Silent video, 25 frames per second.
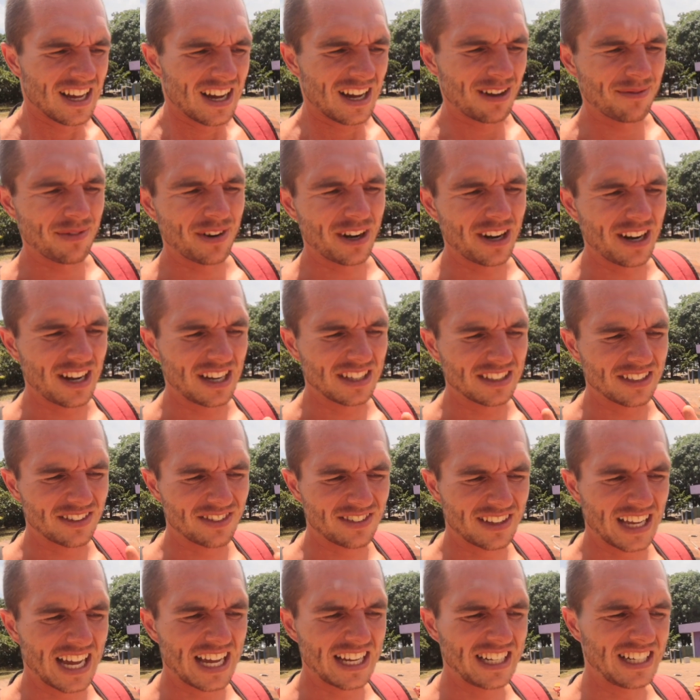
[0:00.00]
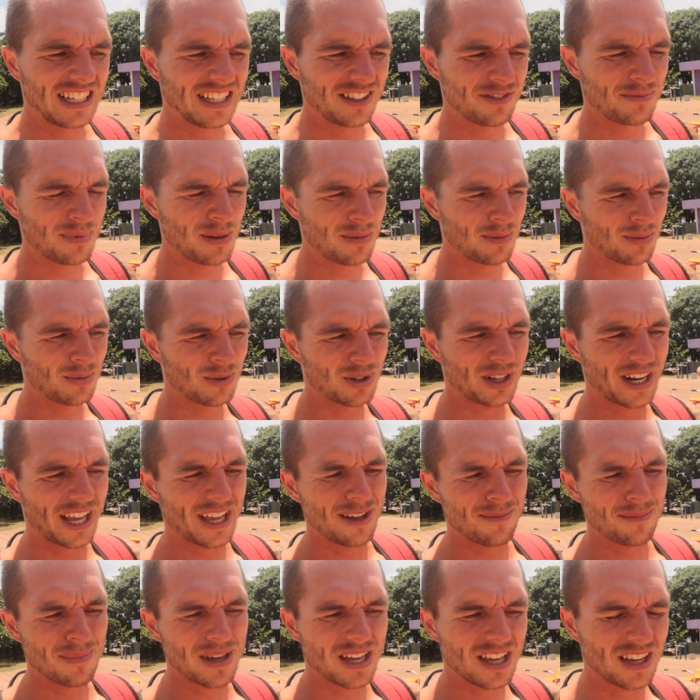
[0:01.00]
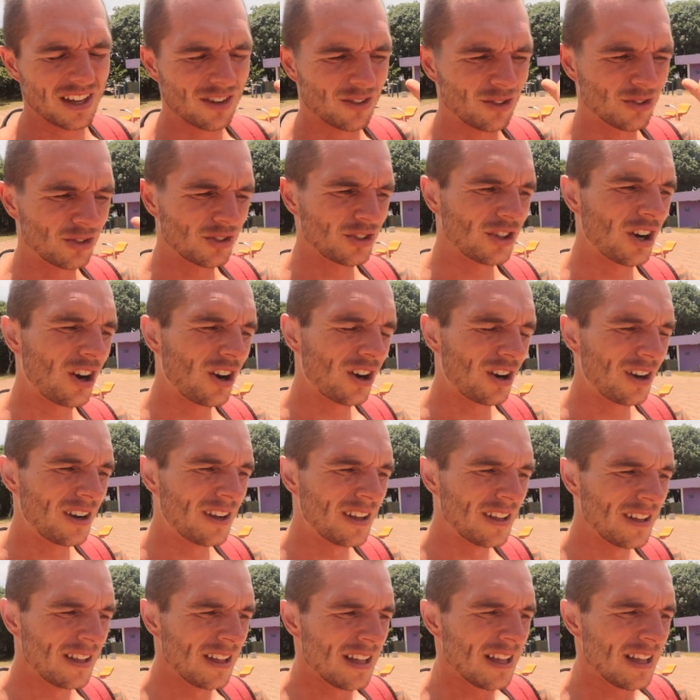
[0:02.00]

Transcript: I'm very understanding if people want to eat meat or not,